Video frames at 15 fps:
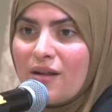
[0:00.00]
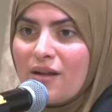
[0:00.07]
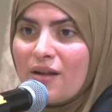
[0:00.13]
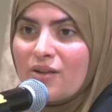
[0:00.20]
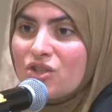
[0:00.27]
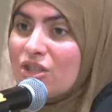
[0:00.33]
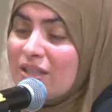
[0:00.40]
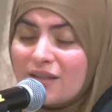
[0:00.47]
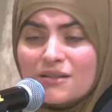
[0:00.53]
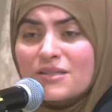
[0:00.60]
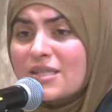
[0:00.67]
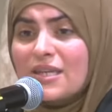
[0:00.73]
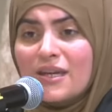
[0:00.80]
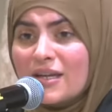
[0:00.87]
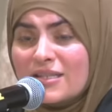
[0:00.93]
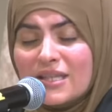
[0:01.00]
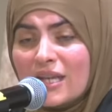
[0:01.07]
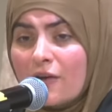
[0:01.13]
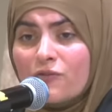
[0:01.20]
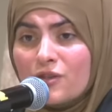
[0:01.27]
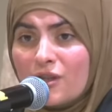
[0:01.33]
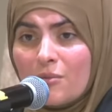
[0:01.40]
She didn't see it as a
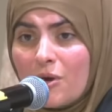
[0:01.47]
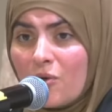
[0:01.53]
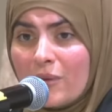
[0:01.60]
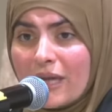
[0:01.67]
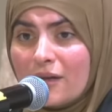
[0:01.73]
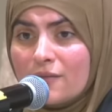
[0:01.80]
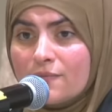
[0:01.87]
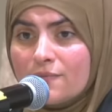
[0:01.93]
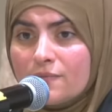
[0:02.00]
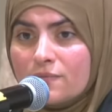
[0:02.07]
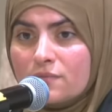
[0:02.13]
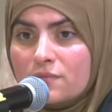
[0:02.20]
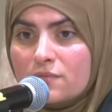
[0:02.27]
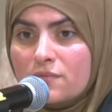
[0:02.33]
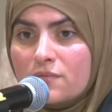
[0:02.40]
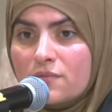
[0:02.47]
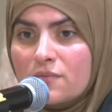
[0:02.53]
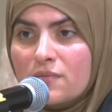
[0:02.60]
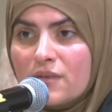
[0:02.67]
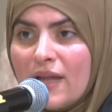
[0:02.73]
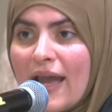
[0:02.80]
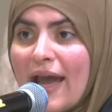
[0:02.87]
gift in the moment.
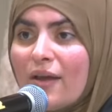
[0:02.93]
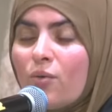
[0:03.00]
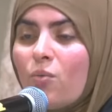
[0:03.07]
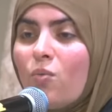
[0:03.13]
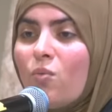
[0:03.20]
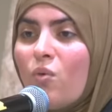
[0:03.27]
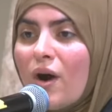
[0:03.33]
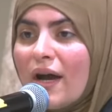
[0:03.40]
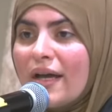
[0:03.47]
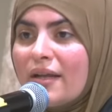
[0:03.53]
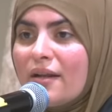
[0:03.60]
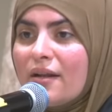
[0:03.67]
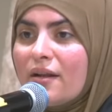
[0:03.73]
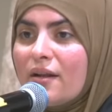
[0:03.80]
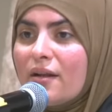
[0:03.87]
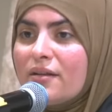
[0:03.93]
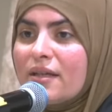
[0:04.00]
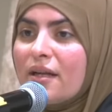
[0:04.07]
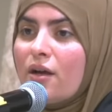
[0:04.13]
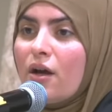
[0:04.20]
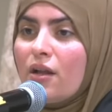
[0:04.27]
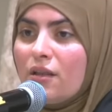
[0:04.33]
And what
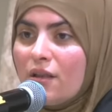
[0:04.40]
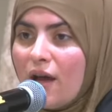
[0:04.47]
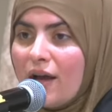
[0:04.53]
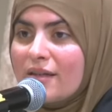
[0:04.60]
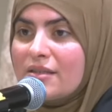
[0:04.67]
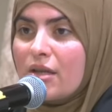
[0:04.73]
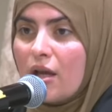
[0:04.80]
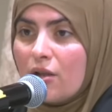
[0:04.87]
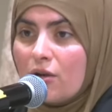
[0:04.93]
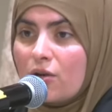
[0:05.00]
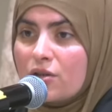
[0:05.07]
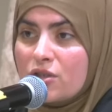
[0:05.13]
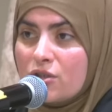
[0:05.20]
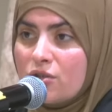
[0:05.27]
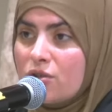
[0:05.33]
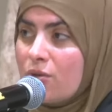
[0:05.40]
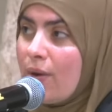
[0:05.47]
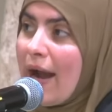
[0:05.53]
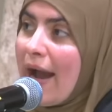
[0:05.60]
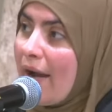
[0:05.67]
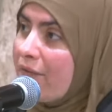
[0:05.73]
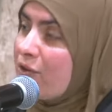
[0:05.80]
did Allah tell her to do
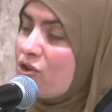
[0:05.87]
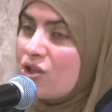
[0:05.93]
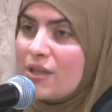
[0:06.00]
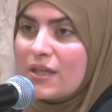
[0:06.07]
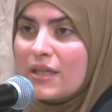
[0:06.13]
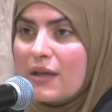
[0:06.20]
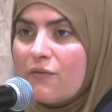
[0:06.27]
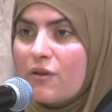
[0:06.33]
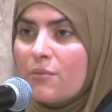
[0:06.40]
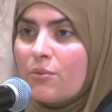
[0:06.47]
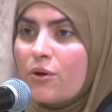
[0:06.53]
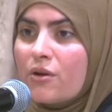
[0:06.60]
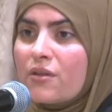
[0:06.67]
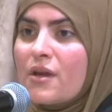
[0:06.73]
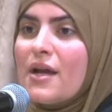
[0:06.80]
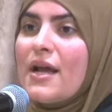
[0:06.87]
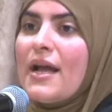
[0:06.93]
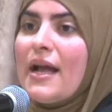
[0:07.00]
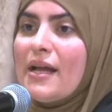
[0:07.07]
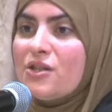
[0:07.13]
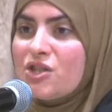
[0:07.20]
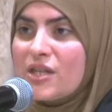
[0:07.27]
after she had given birth
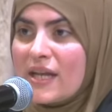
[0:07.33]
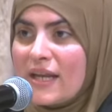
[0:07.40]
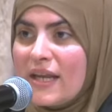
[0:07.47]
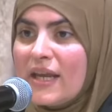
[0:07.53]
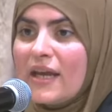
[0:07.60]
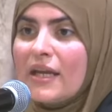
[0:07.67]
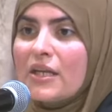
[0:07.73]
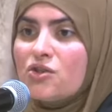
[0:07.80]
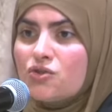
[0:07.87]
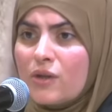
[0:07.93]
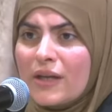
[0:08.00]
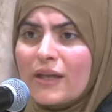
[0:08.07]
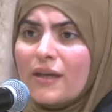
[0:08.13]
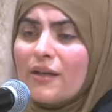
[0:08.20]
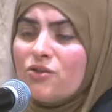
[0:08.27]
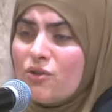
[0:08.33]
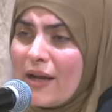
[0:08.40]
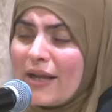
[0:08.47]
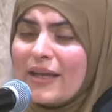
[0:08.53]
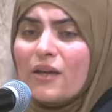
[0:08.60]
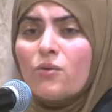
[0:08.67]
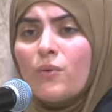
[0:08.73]
and she had eaten and drink,
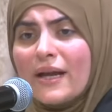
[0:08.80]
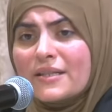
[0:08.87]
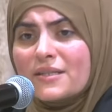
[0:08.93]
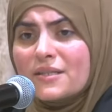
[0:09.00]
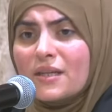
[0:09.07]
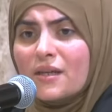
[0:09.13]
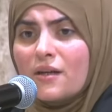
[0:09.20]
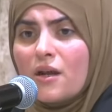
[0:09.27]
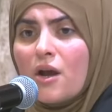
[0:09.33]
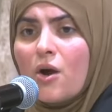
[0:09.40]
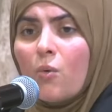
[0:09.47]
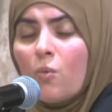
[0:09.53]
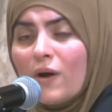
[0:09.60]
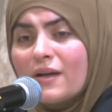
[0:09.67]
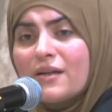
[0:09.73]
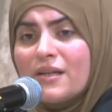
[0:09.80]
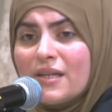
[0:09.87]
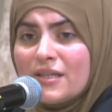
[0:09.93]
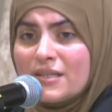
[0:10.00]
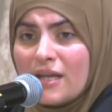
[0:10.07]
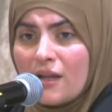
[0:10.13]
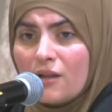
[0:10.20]
drank and rested? What did
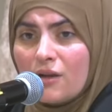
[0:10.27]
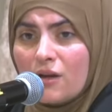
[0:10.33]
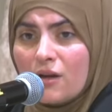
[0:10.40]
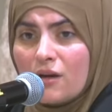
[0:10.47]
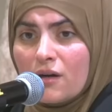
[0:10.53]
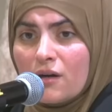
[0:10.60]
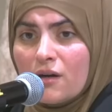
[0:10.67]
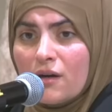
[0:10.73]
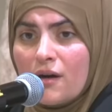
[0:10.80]
he tell her?